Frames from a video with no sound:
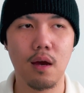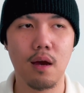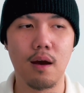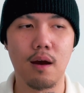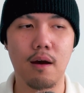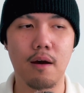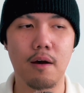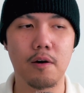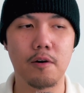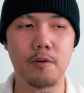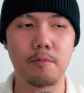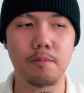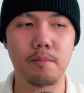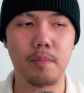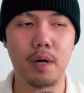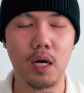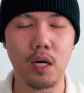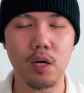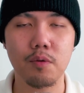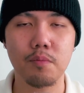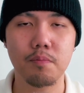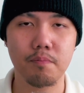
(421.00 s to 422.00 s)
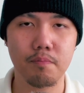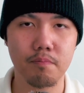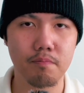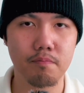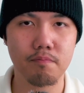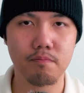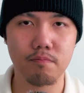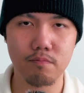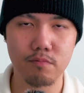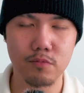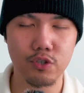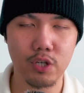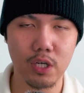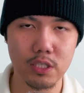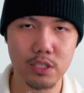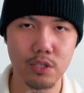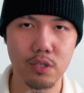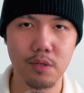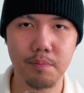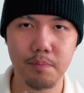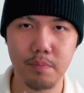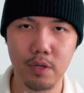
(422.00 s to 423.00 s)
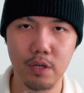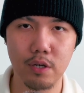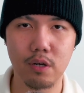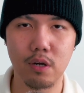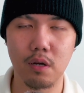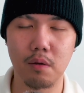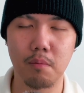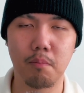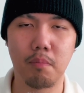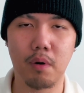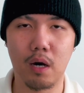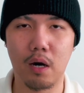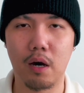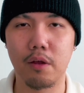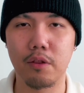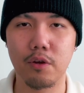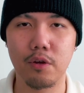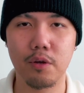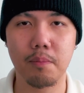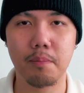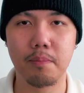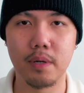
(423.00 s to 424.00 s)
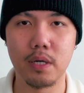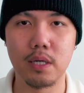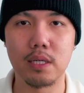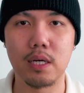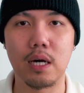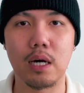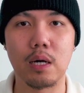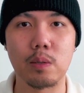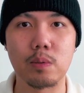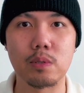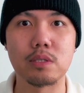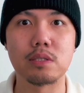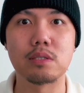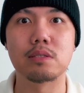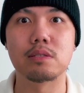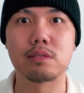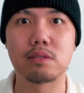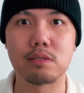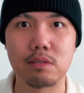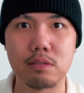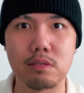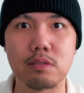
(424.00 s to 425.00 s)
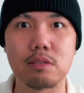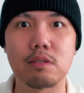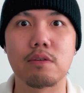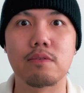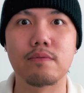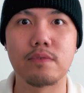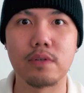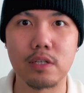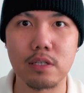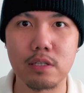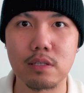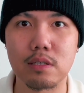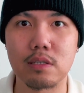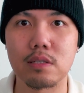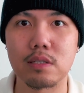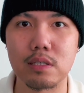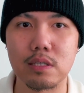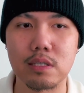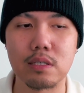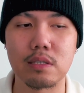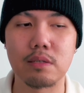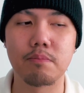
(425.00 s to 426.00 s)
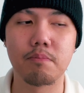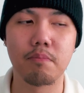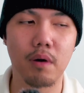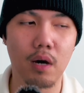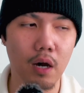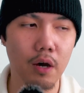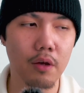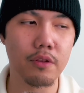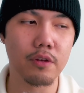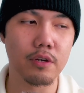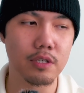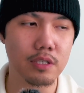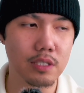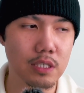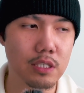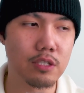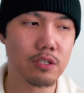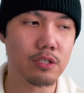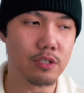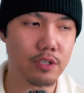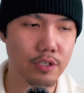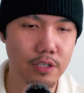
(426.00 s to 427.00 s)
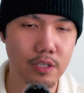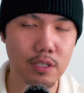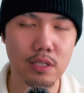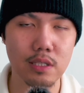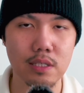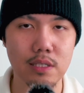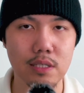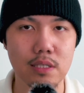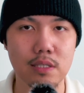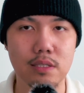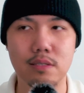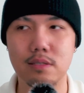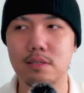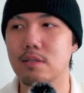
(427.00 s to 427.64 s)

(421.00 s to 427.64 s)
I tried to appear unbothered, but I was severely bothered internally.